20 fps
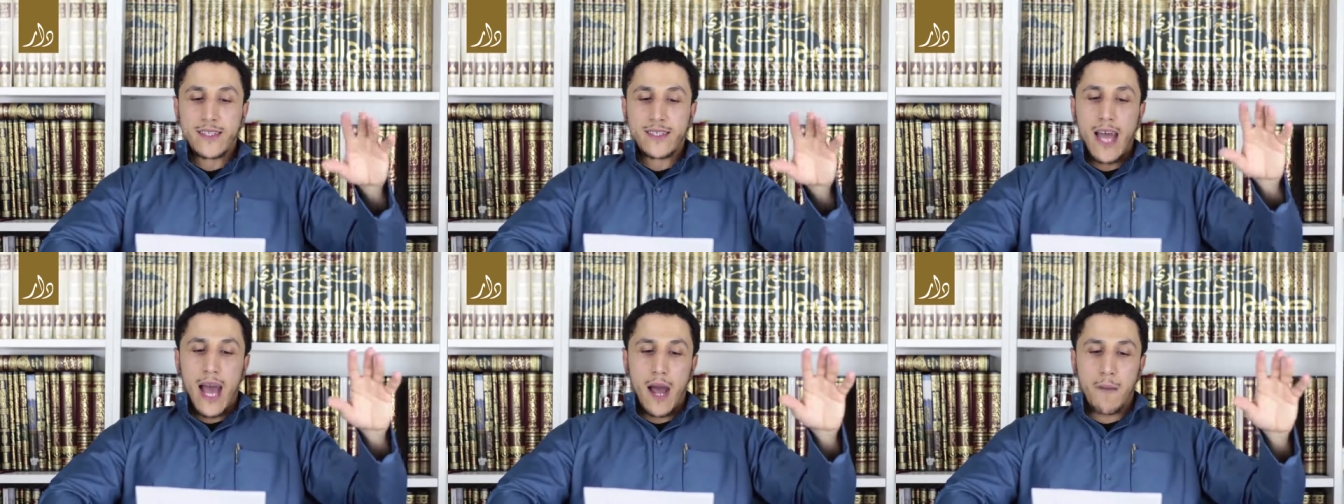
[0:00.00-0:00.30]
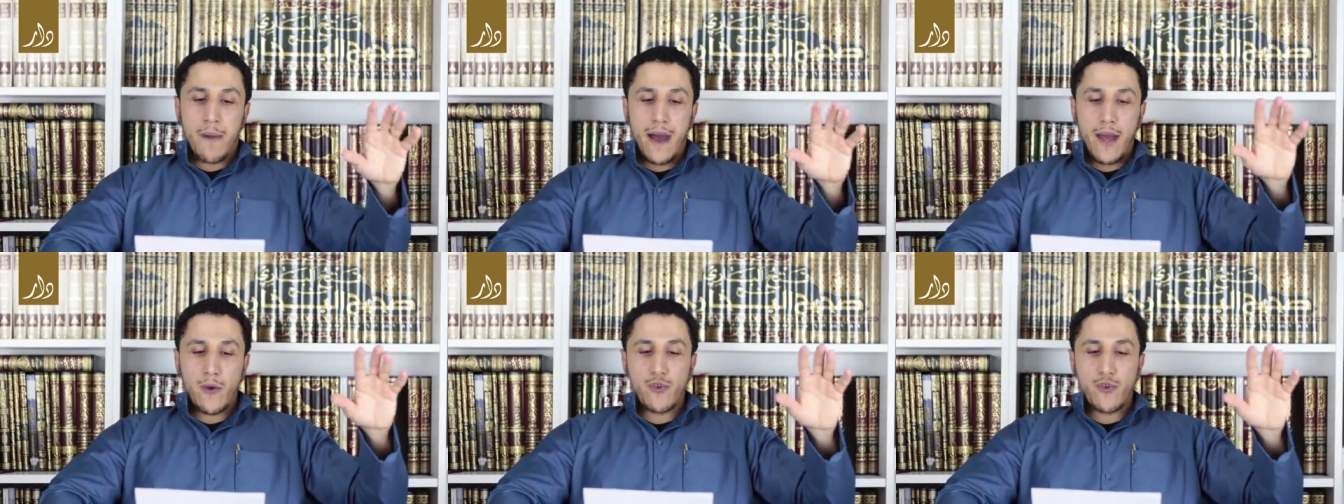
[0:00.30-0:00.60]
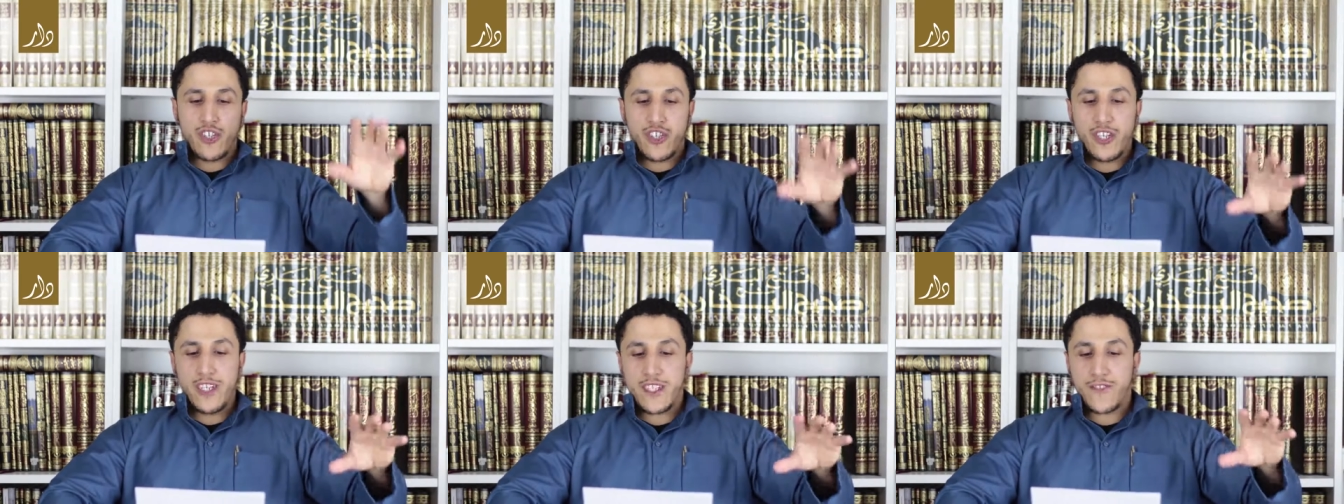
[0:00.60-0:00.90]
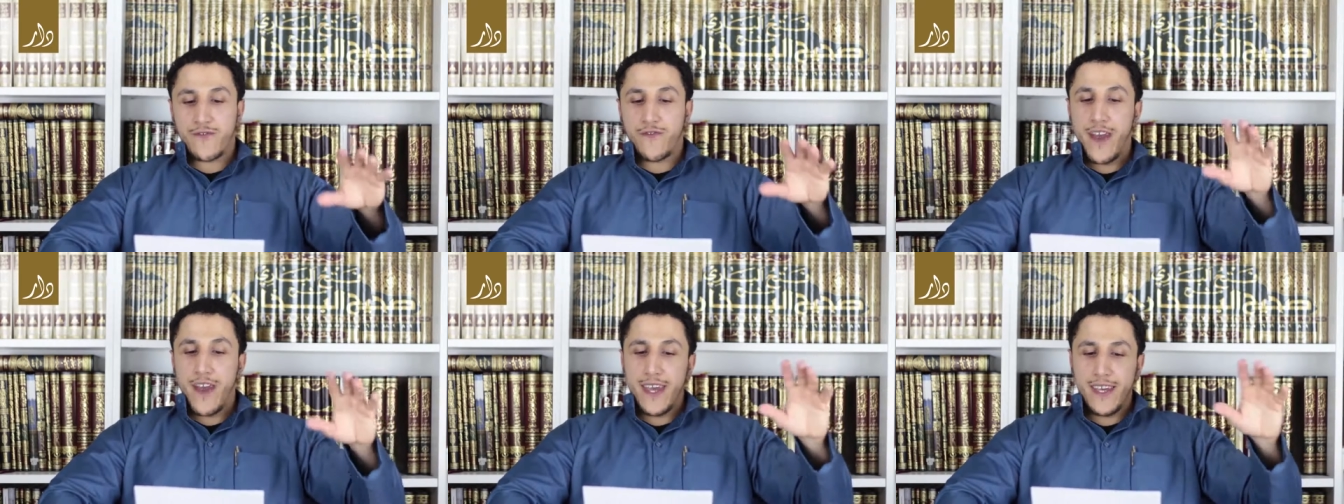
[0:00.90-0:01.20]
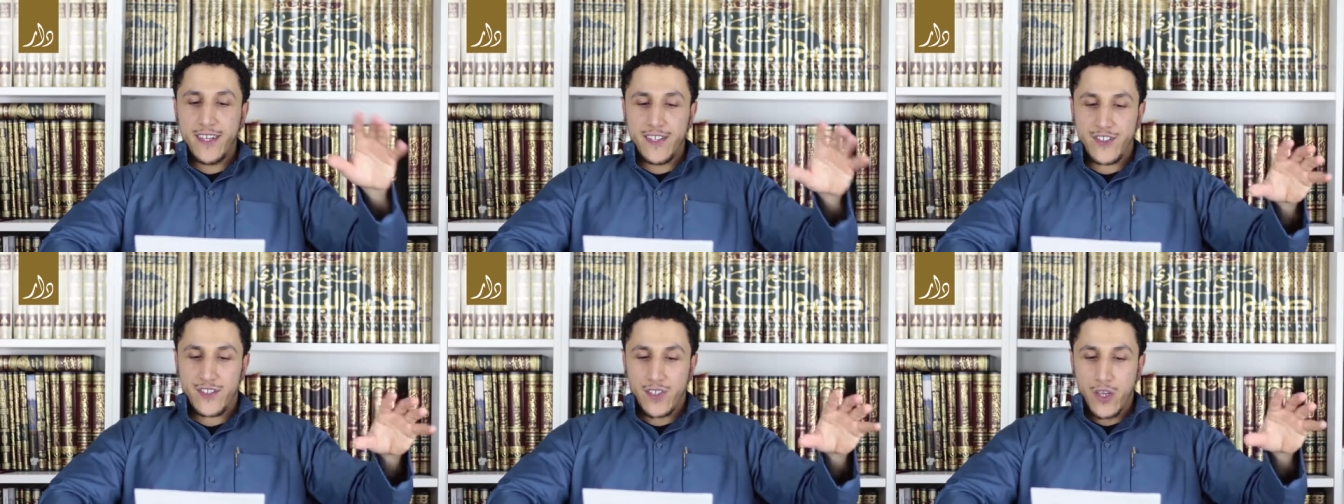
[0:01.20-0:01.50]
that by which His
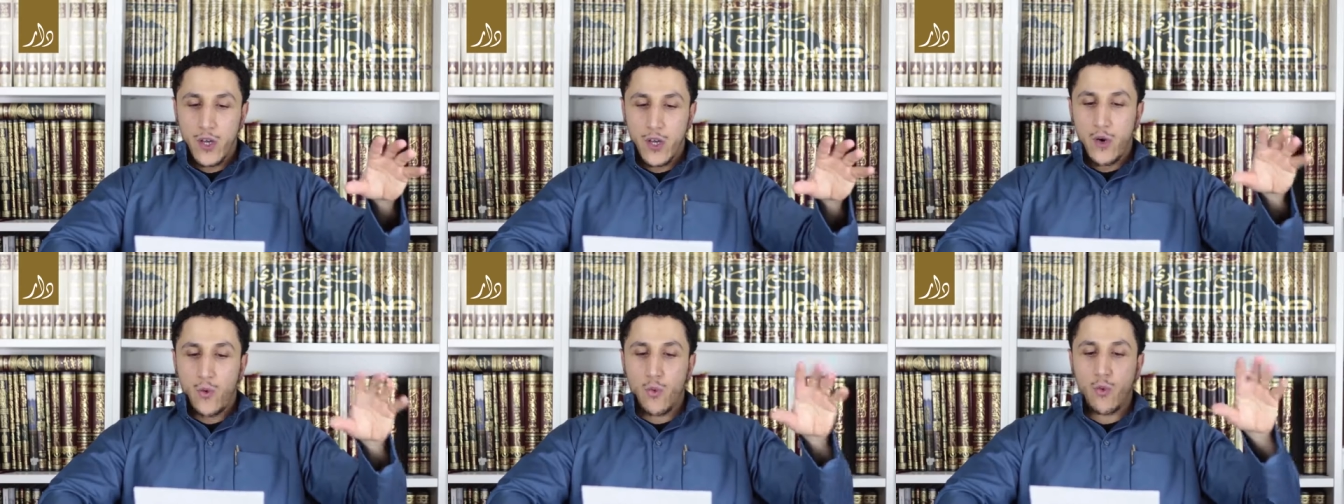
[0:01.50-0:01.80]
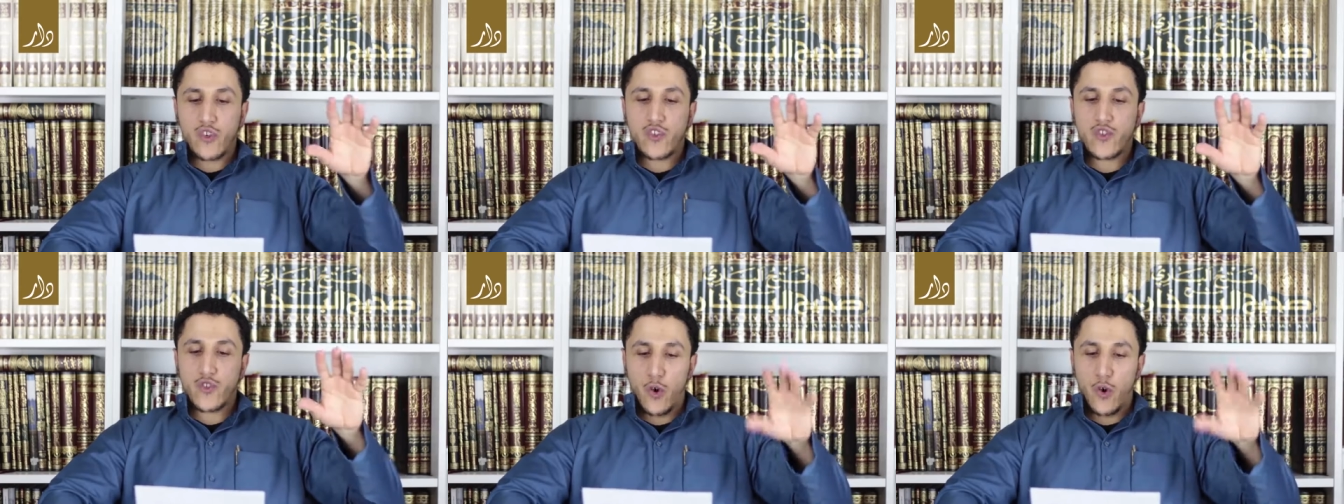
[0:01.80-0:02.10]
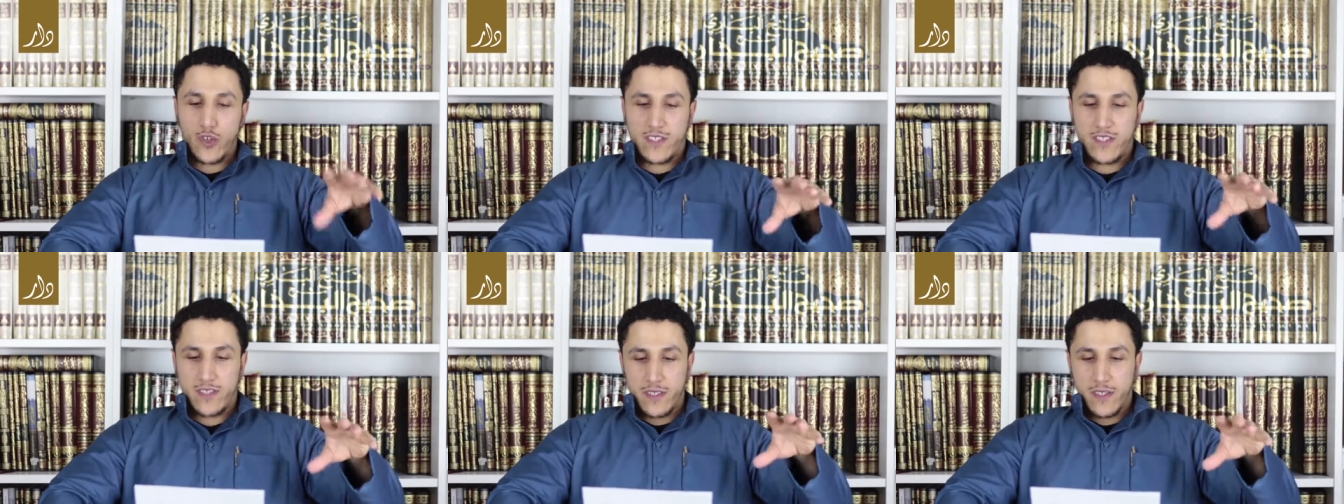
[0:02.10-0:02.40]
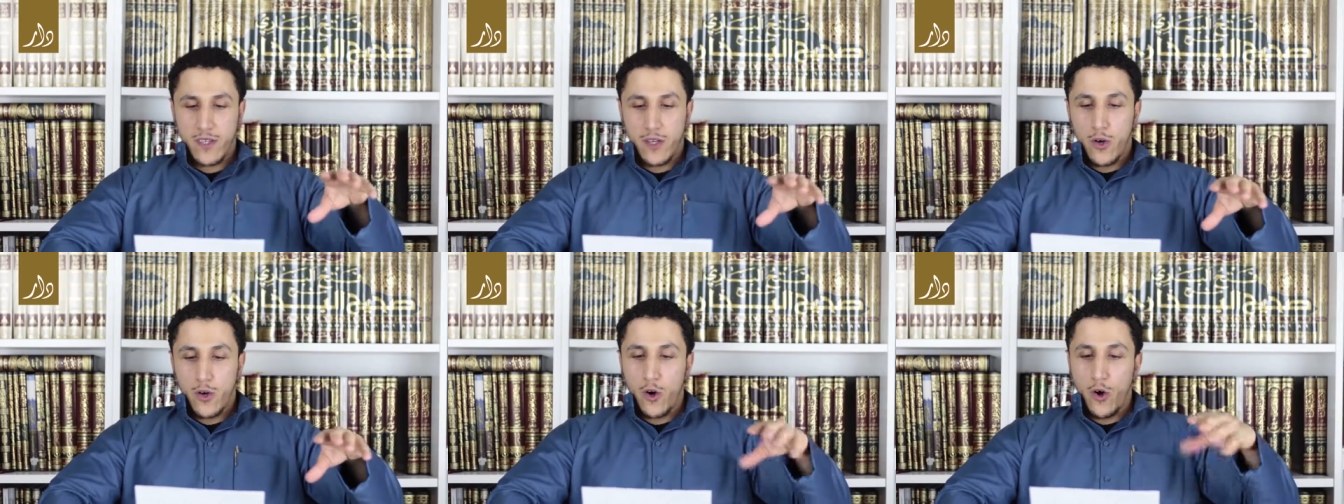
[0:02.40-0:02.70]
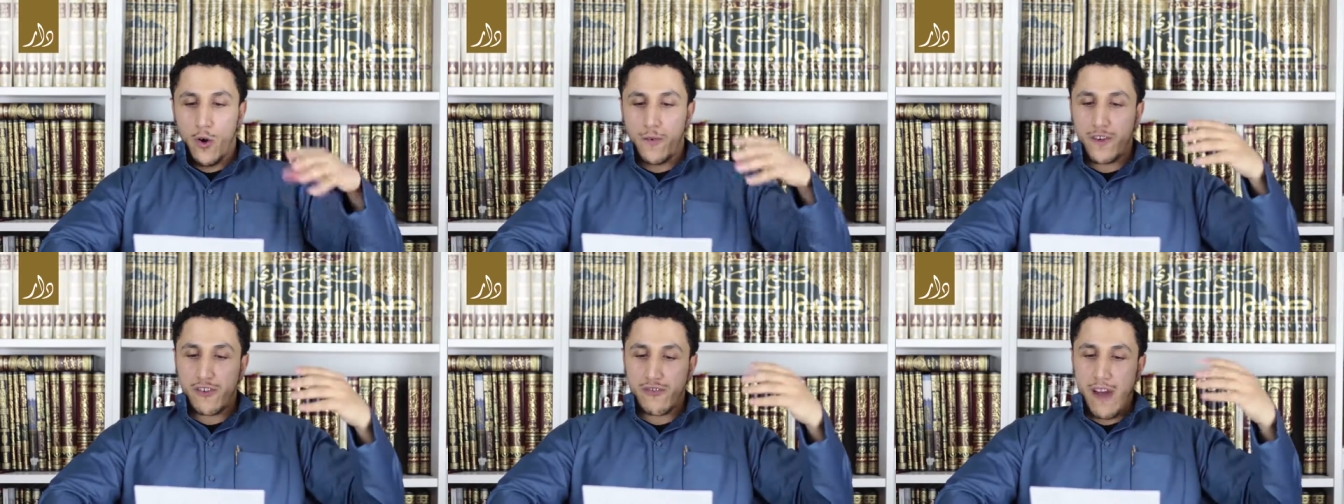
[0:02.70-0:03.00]
face was sought
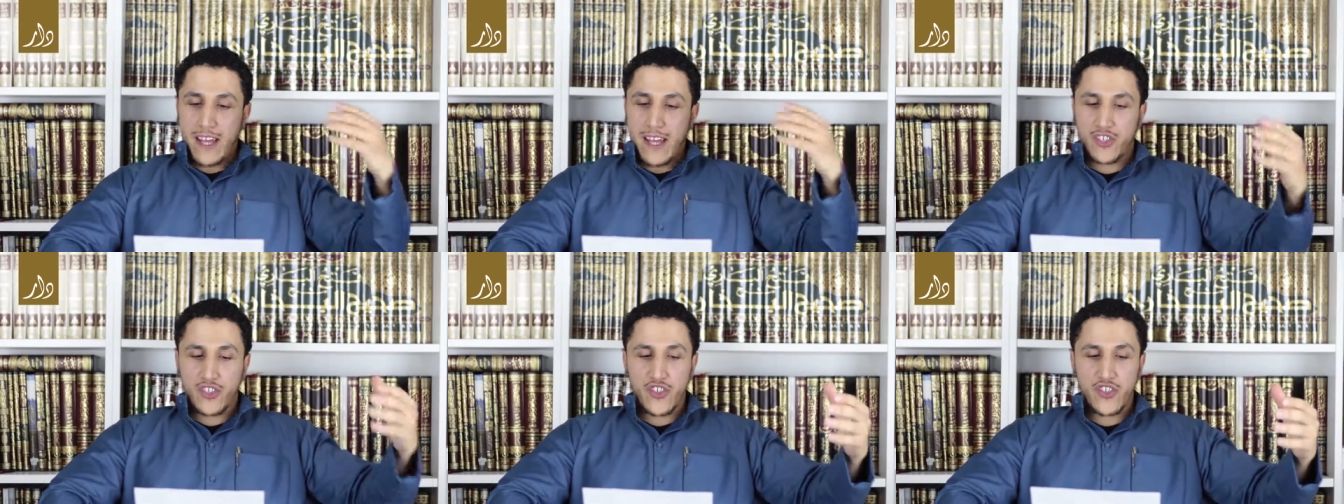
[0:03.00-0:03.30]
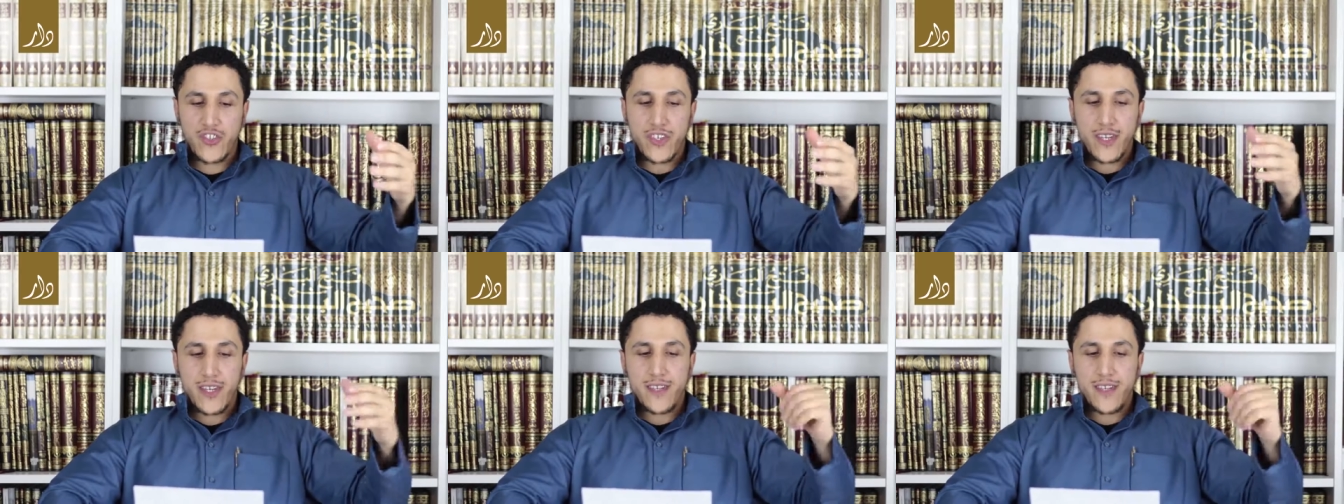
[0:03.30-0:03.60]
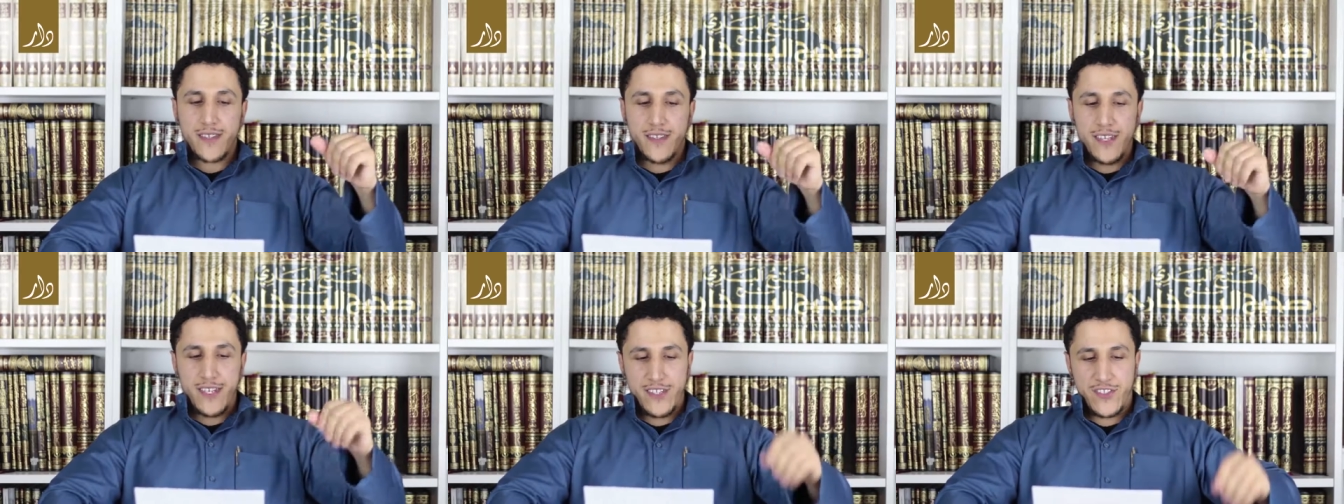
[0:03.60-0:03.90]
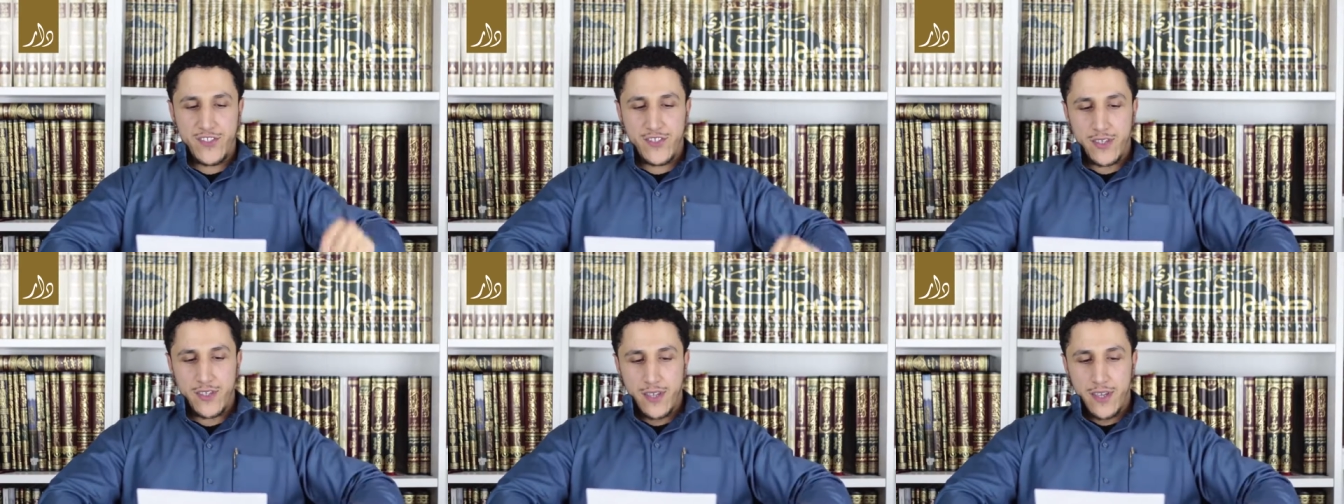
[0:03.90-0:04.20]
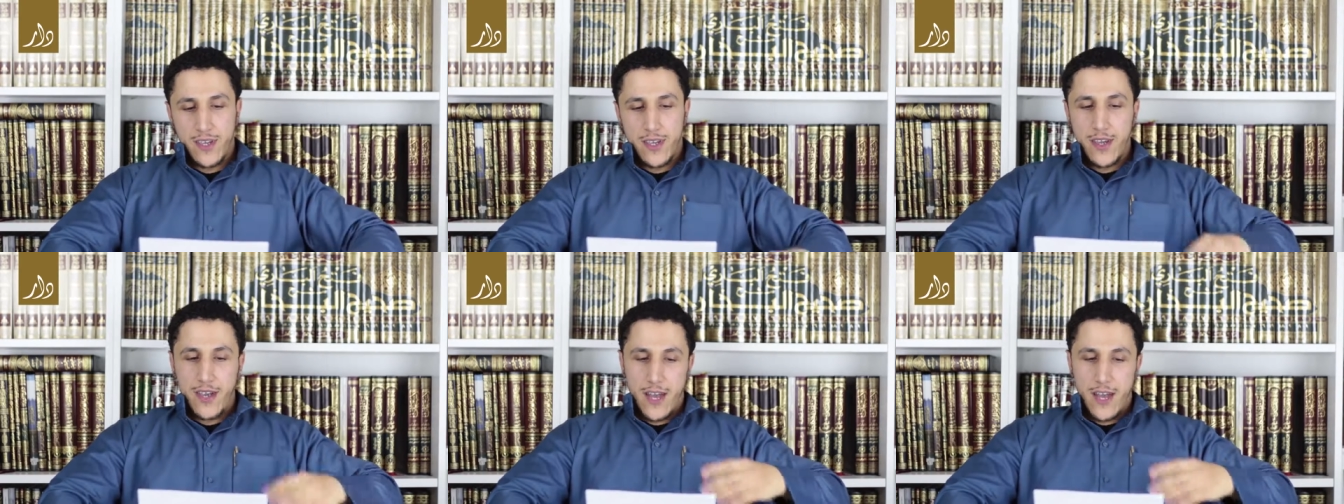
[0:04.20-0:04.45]
over righteous deeds.